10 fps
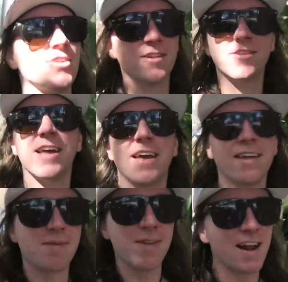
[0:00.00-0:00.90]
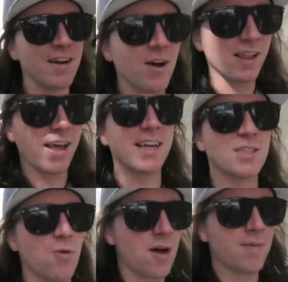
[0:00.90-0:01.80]
start out the day. I mean, I know I, I get
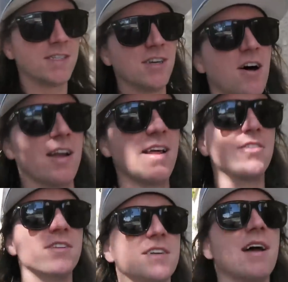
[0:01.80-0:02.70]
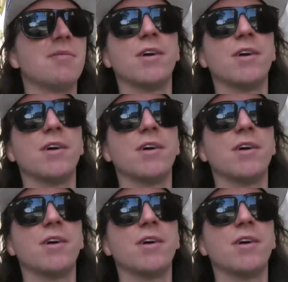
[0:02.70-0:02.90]
to walk my dog and have a good time,